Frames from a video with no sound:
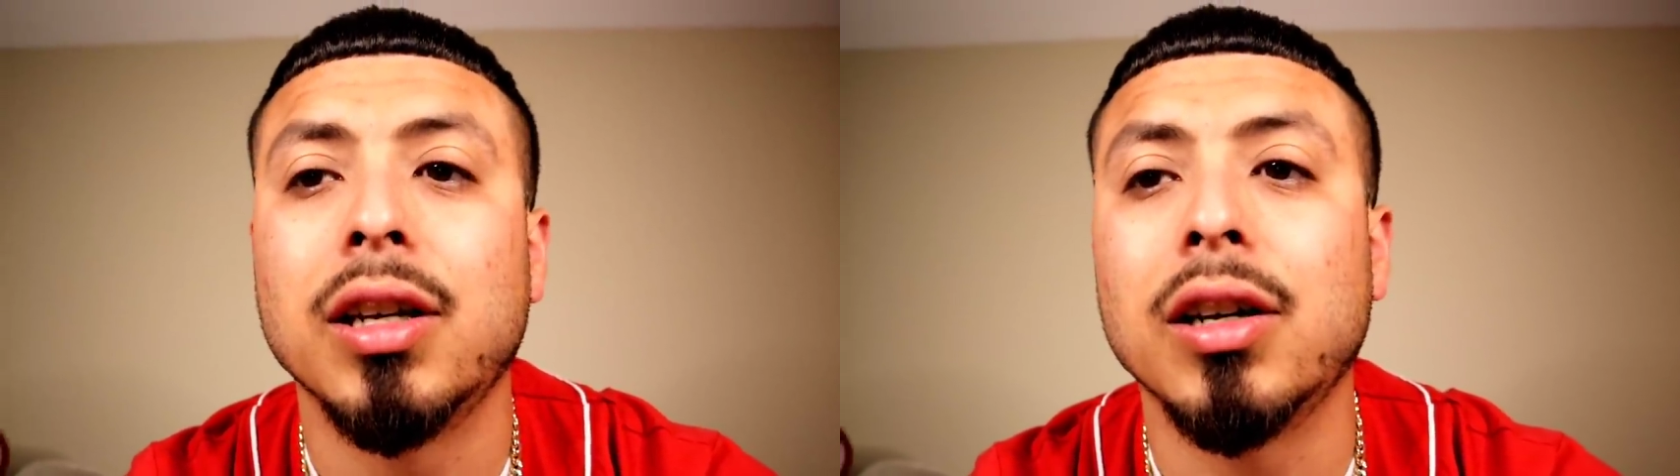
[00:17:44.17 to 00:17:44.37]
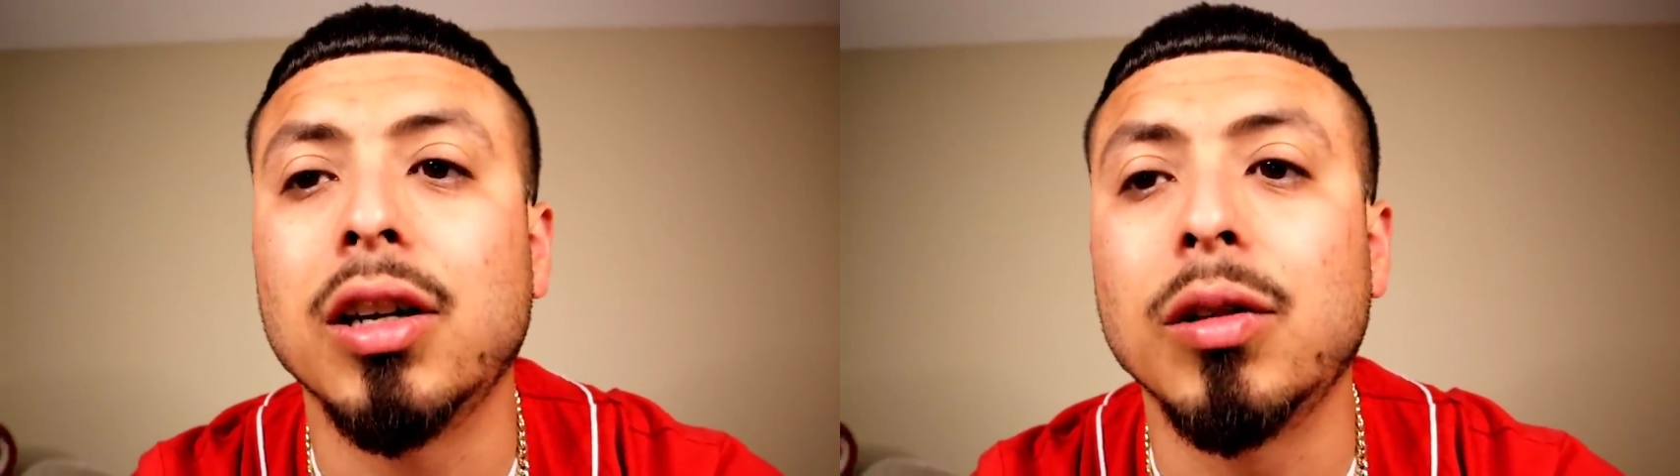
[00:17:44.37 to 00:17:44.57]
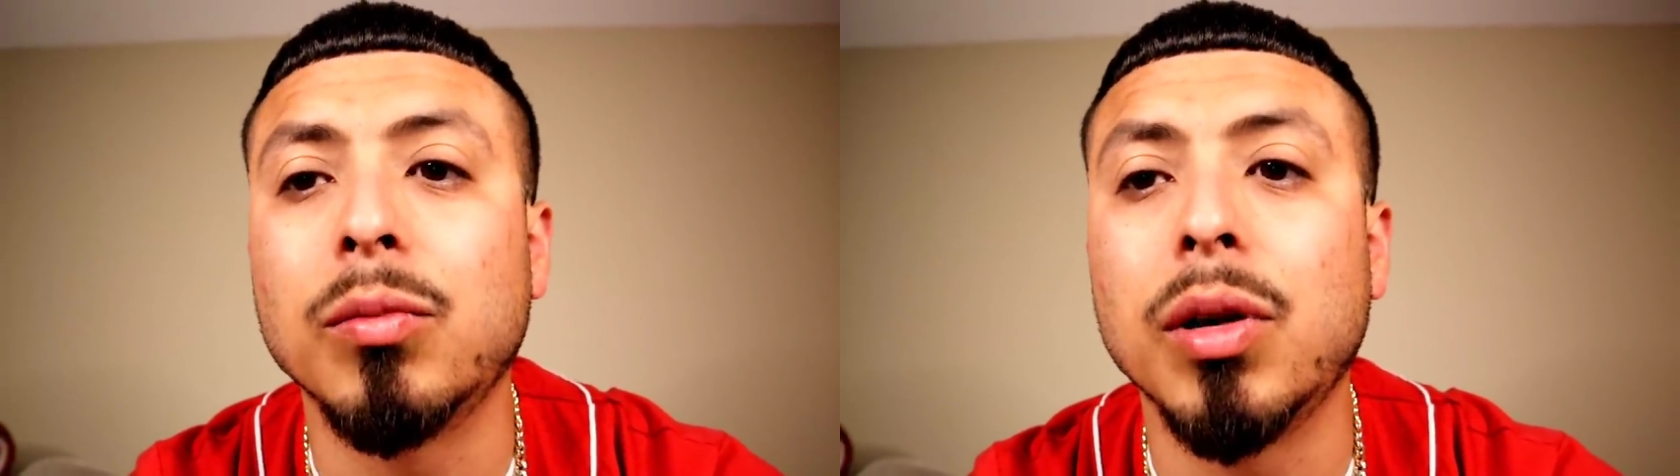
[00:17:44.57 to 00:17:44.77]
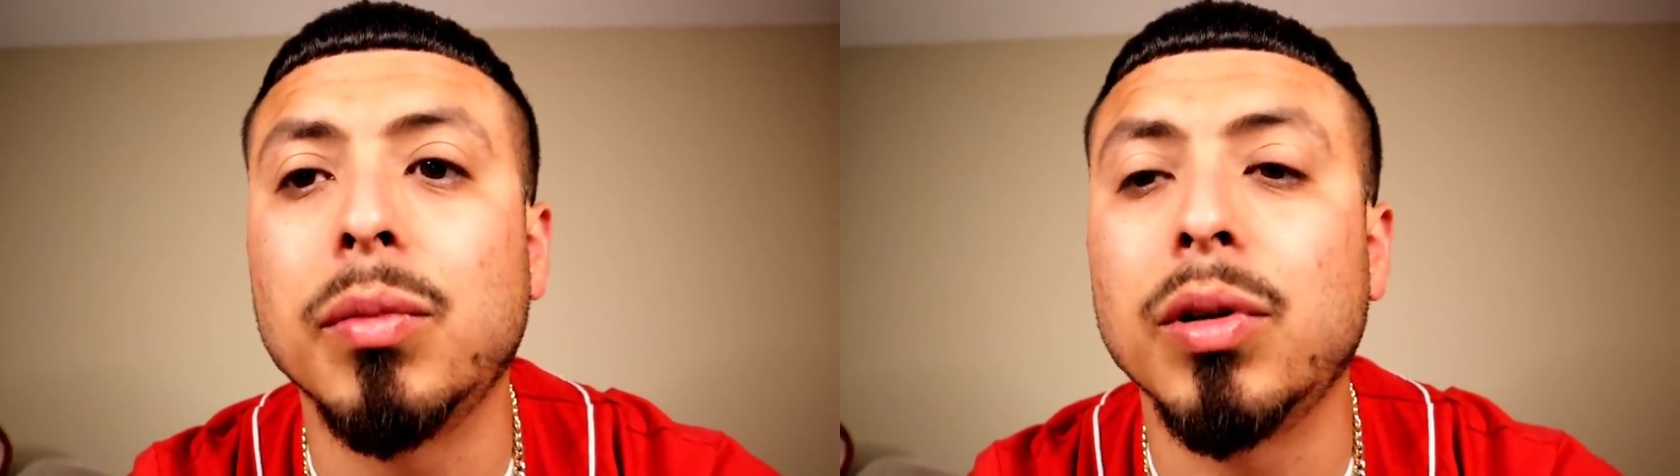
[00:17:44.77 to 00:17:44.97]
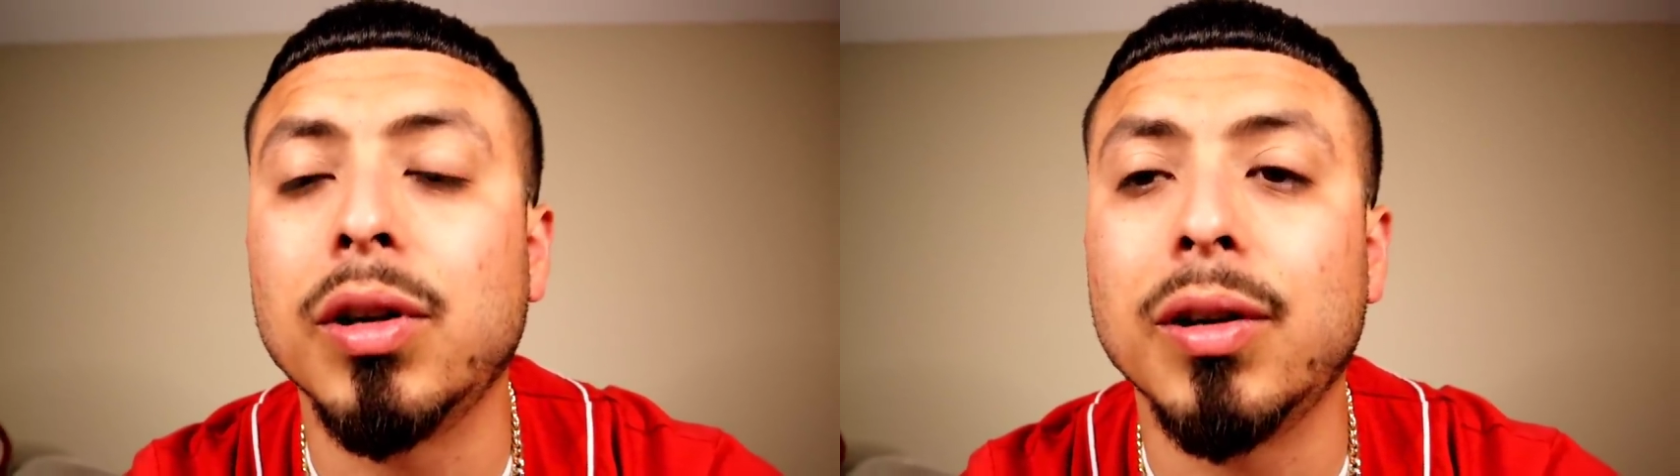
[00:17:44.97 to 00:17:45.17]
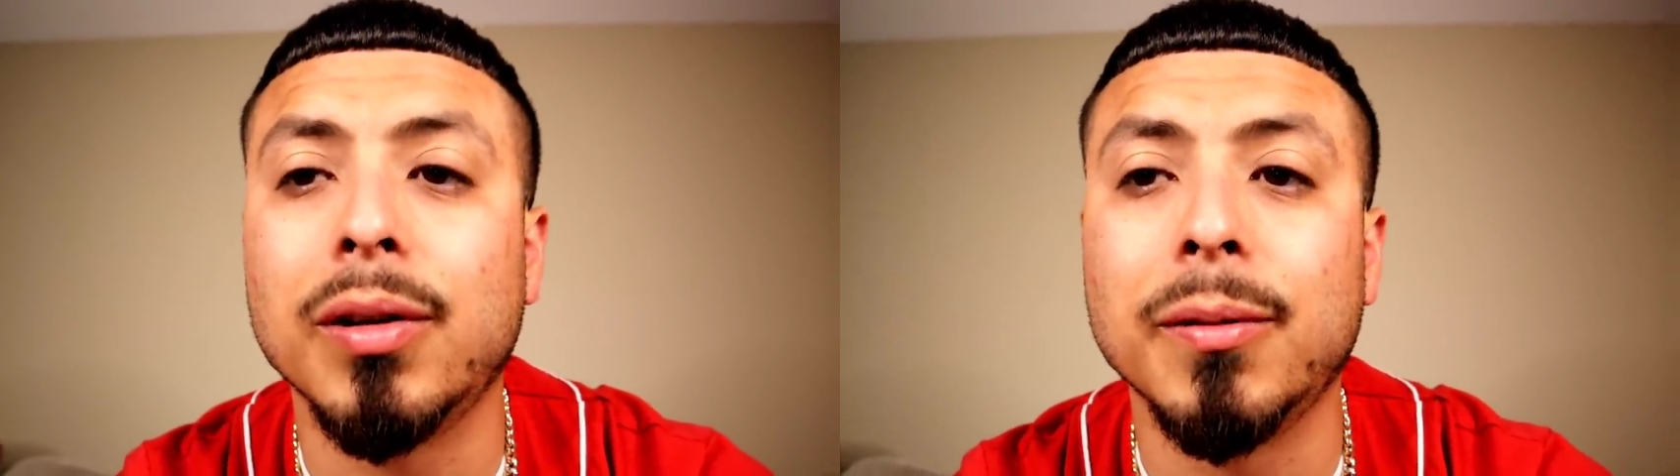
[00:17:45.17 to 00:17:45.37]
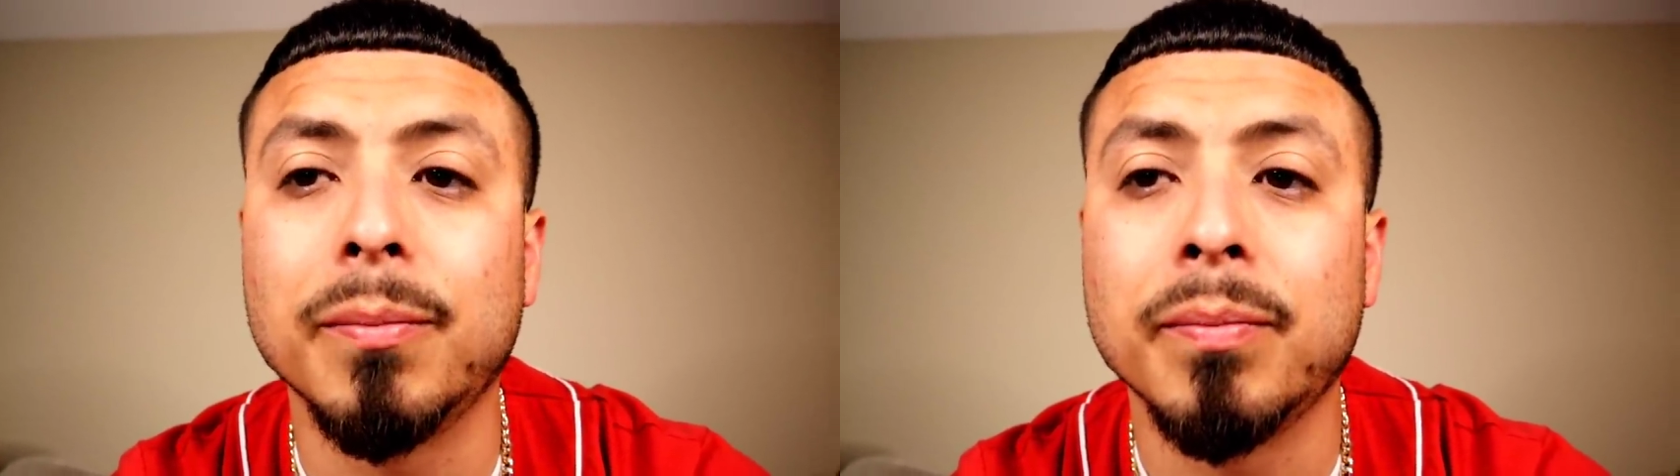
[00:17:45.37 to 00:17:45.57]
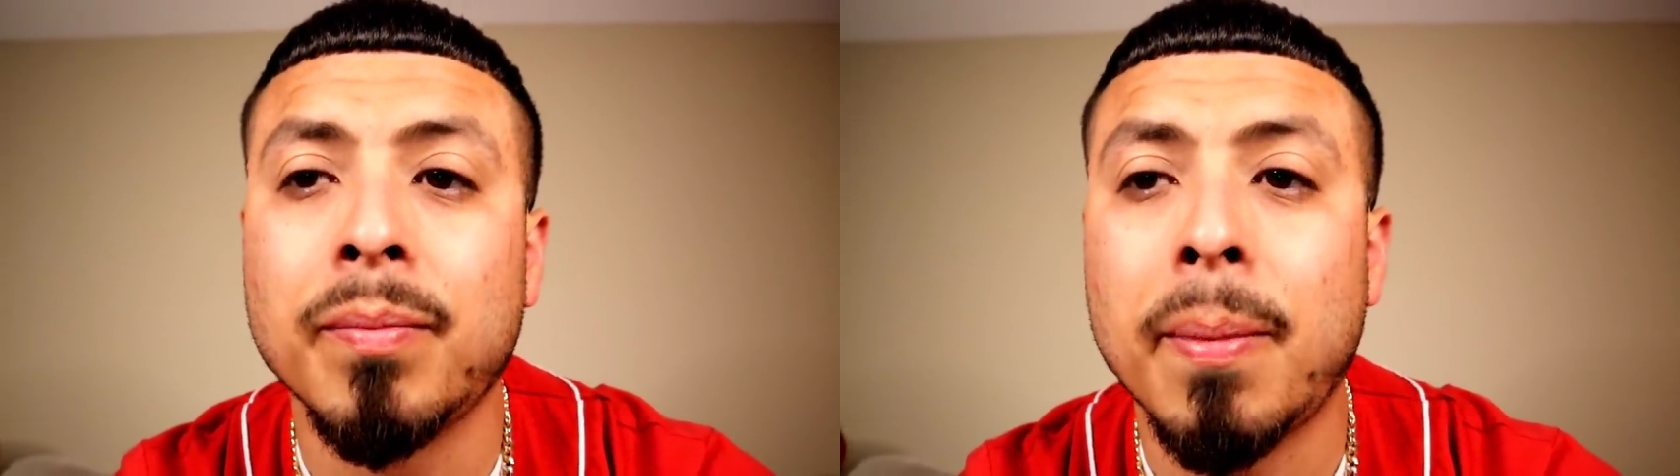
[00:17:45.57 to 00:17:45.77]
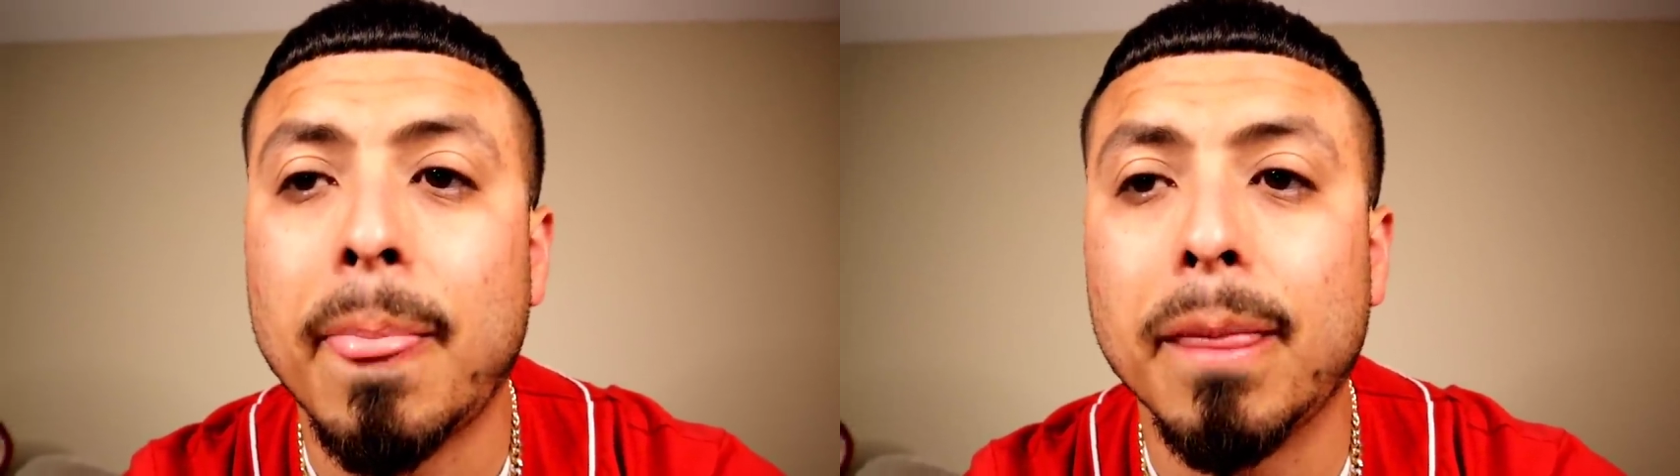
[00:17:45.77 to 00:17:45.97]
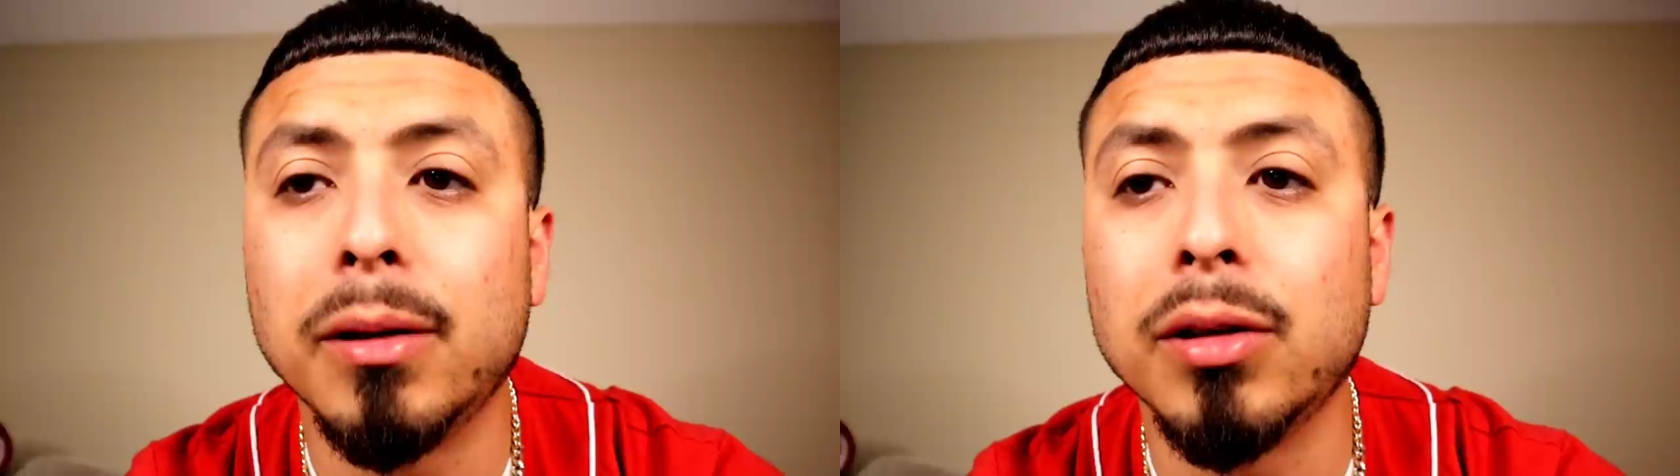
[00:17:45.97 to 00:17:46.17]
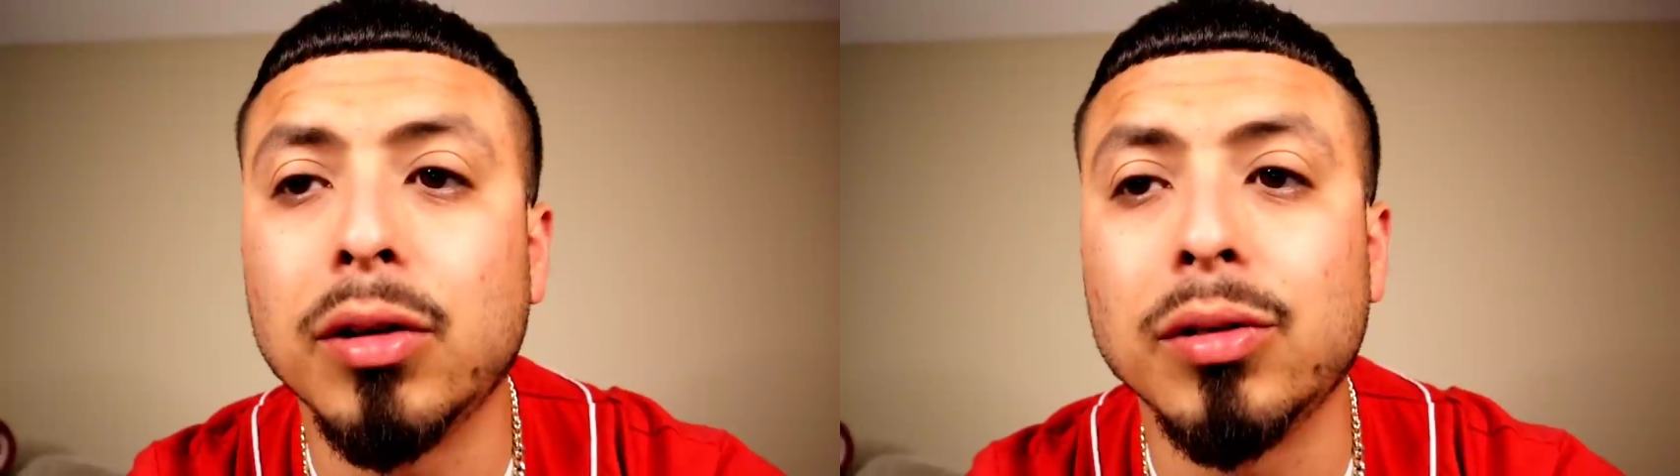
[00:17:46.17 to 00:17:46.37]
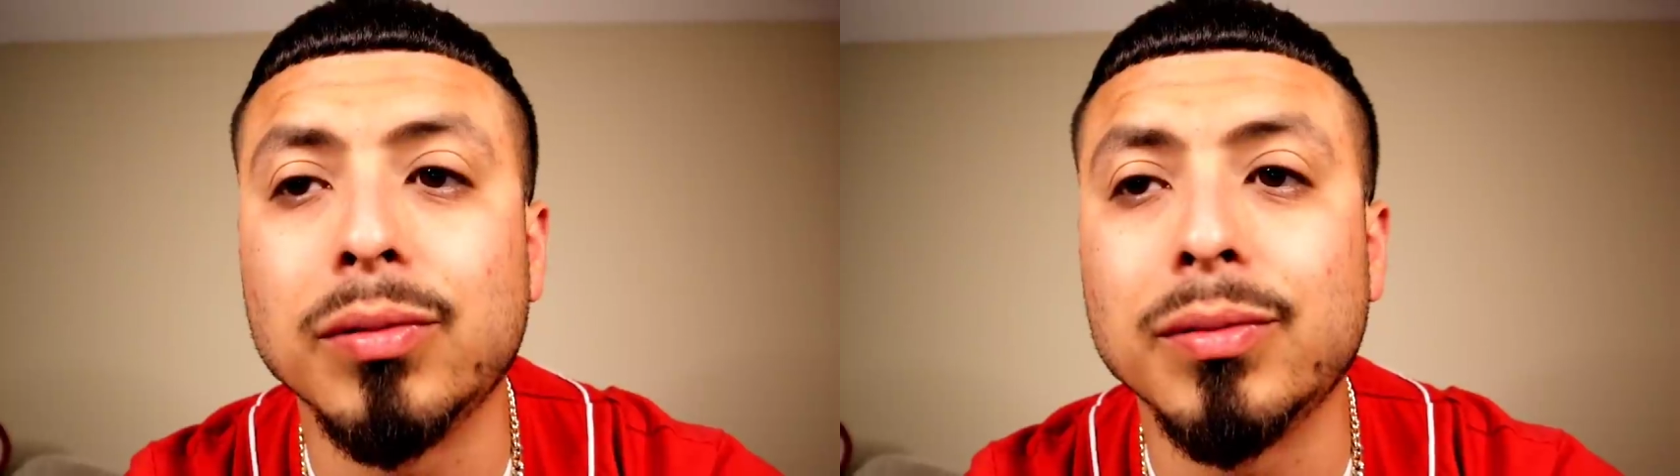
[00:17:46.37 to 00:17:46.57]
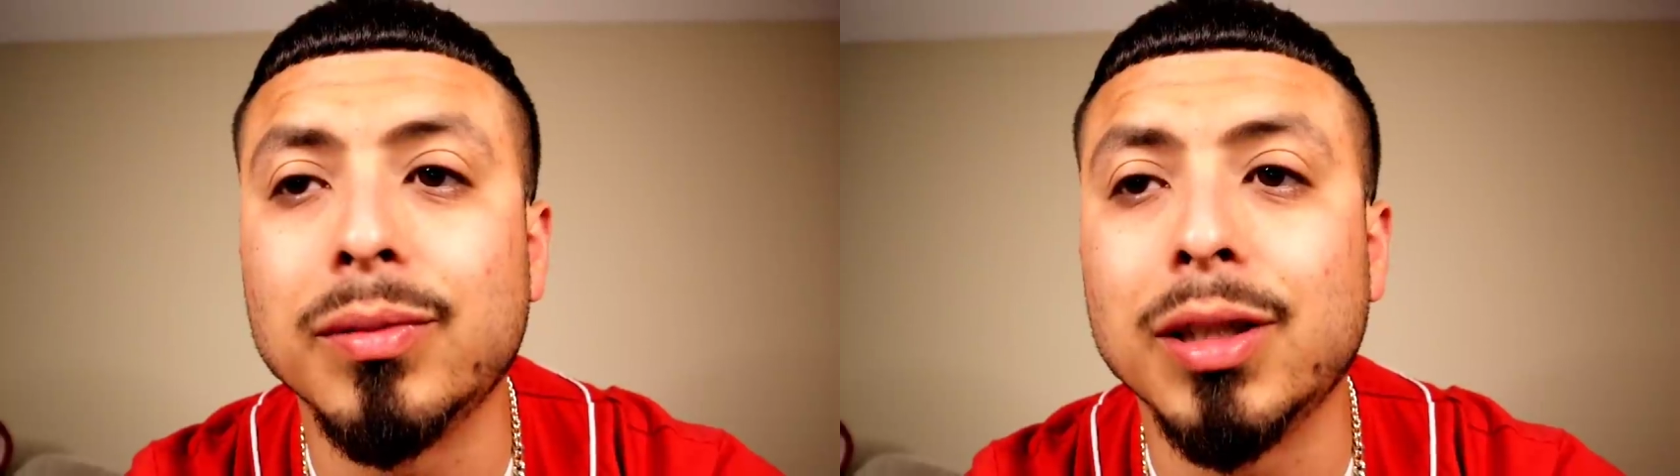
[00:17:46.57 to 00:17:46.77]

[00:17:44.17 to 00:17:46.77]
And remember, you know,